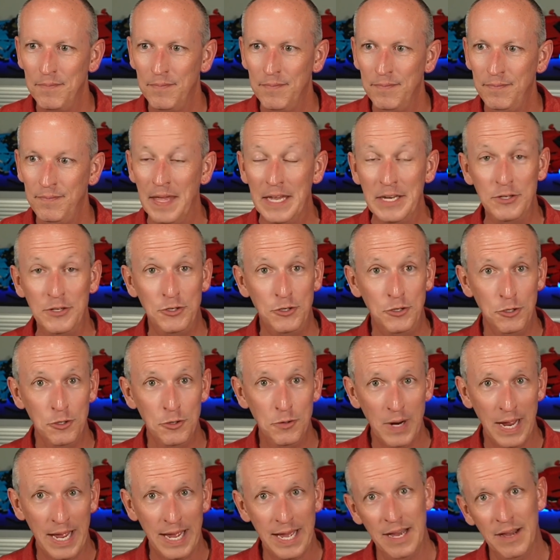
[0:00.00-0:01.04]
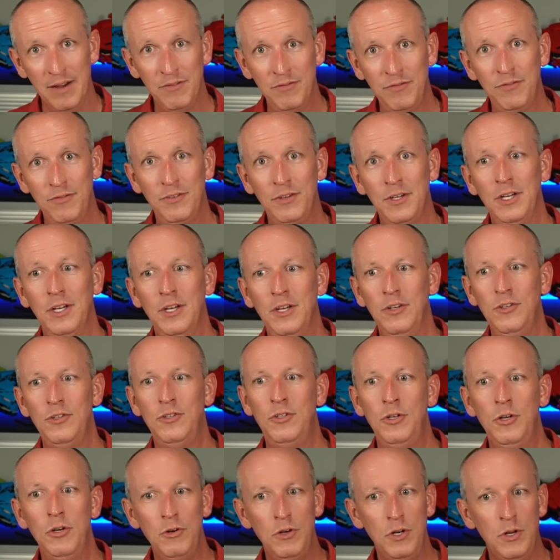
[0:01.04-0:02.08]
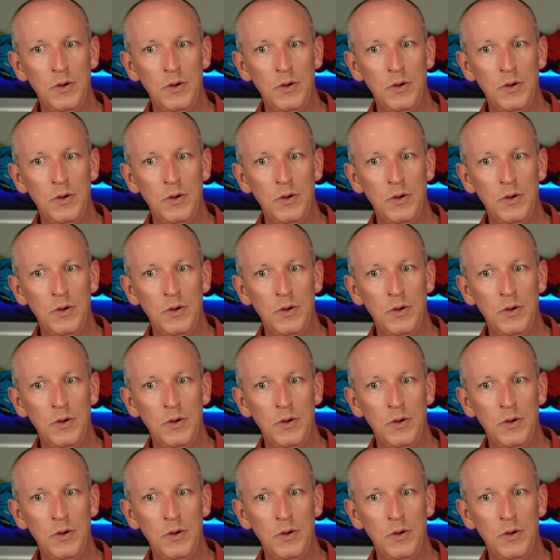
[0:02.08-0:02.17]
They do have 2 new